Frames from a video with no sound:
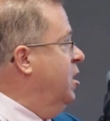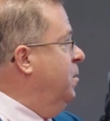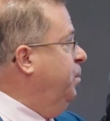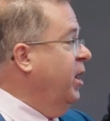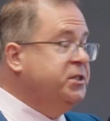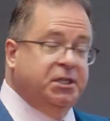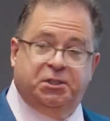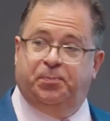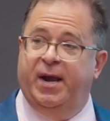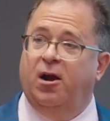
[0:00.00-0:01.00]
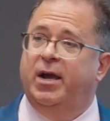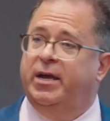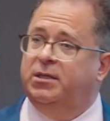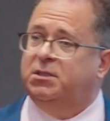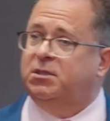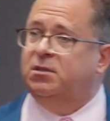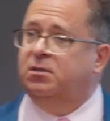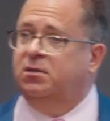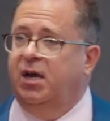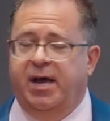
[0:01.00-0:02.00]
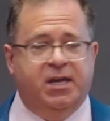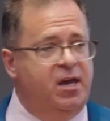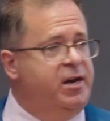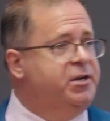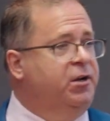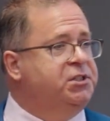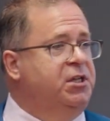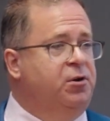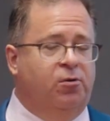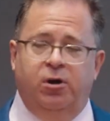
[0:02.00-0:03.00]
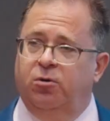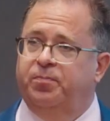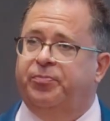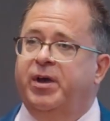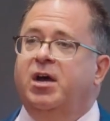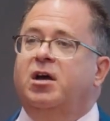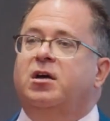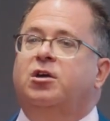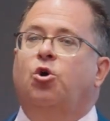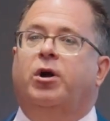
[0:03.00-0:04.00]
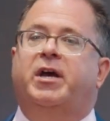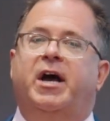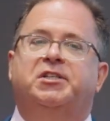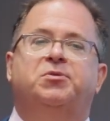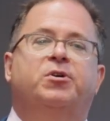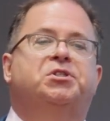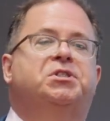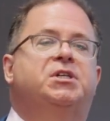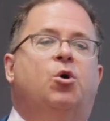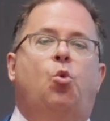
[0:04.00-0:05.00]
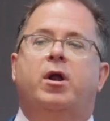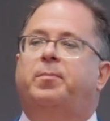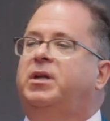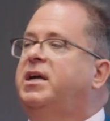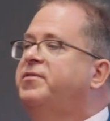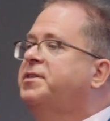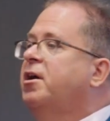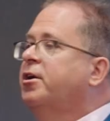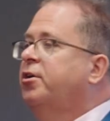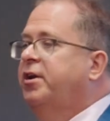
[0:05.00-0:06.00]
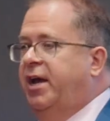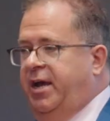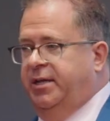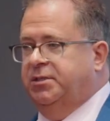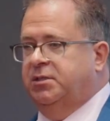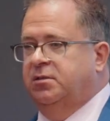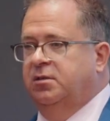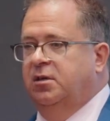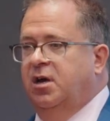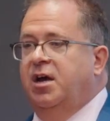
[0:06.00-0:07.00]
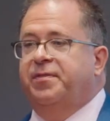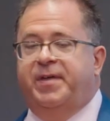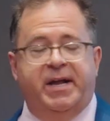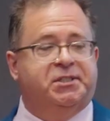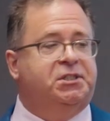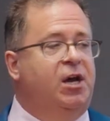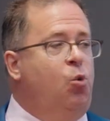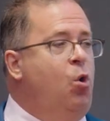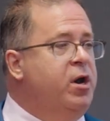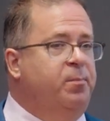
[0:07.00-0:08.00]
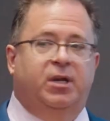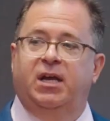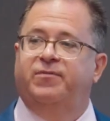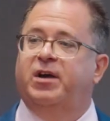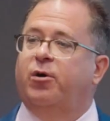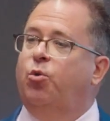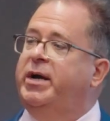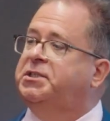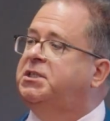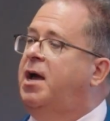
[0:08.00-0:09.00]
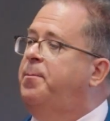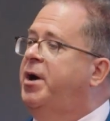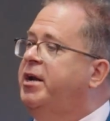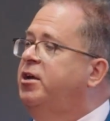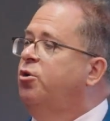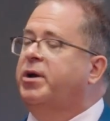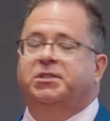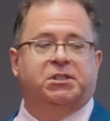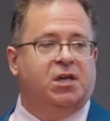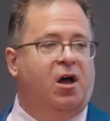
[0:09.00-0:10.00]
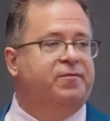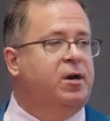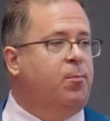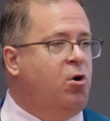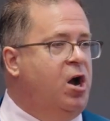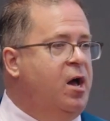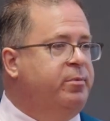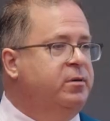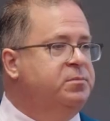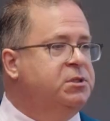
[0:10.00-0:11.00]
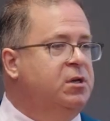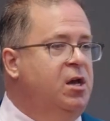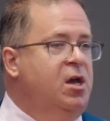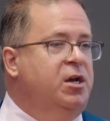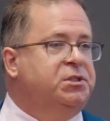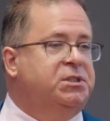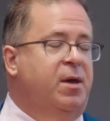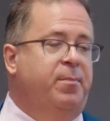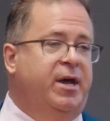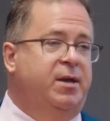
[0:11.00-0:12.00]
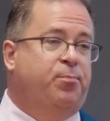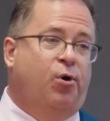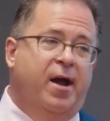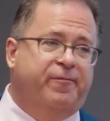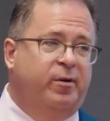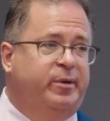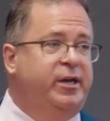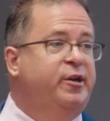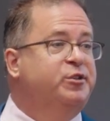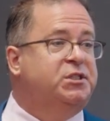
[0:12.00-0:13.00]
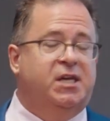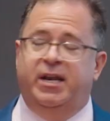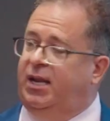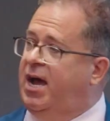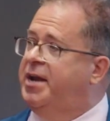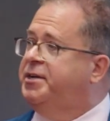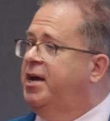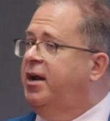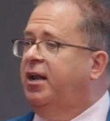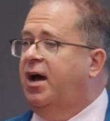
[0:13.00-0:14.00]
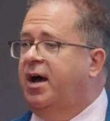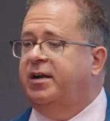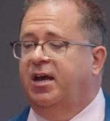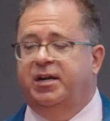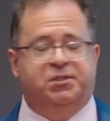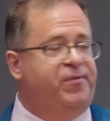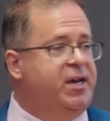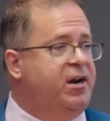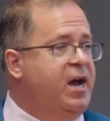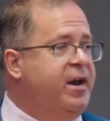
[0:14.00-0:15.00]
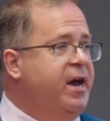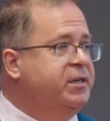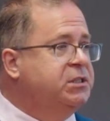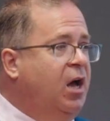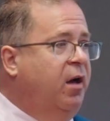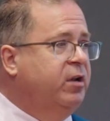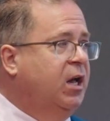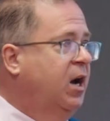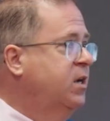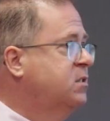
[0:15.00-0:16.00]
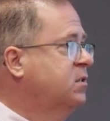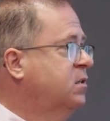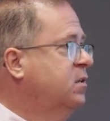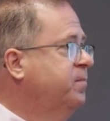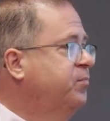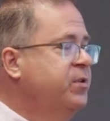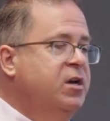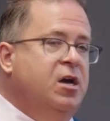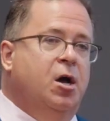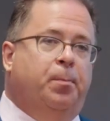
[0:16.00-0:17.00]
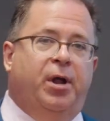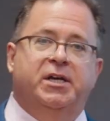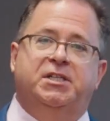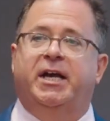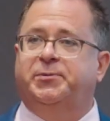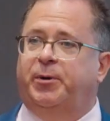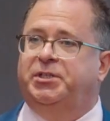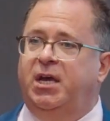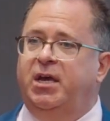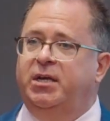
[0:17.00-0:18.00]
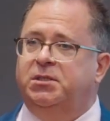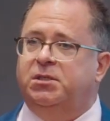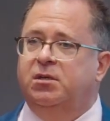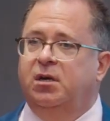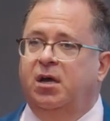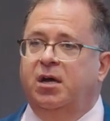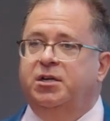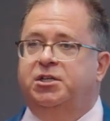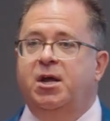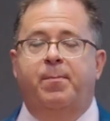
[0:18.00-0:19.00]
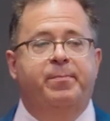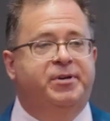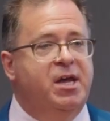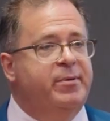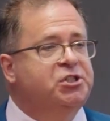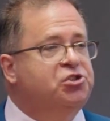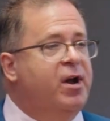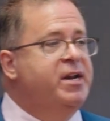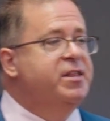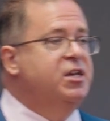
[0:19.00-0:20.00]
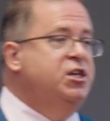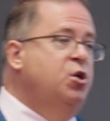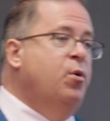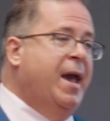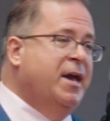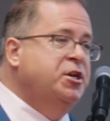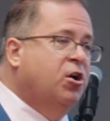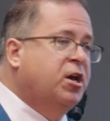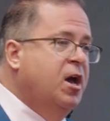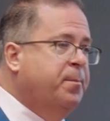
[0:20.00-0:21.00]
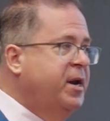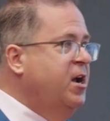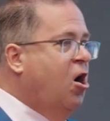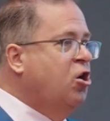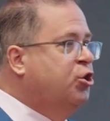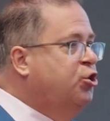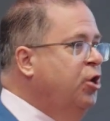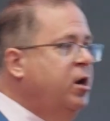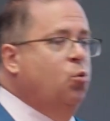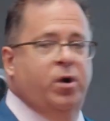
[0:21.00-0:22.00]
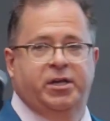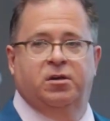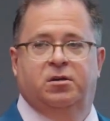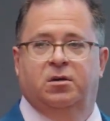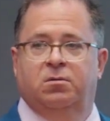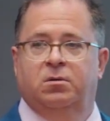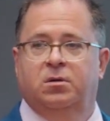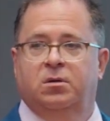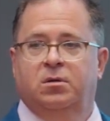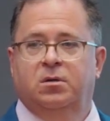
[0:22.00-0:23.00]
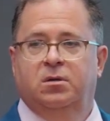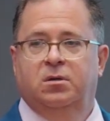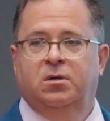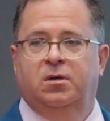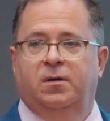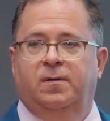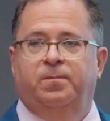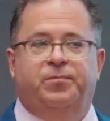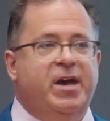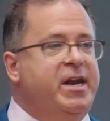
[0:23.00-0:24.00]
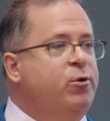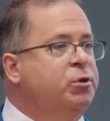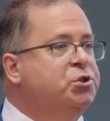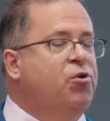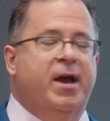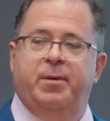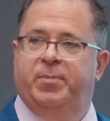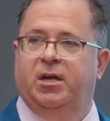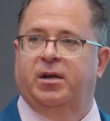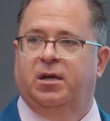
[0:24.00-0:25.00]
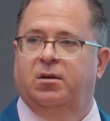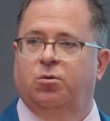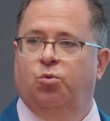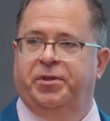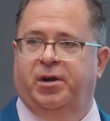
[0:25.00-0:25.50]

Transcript: plus experience. Again, adults in the room, your customers still want to believe that they're in good hands. They still want to believe they're with somebody who can solve their problems, somebody preferably who's seen a lot, done a lot, and has figured out how to solve a lot, plus expertise, demonstrated that you and your company are good at what you do. That equals credibility with your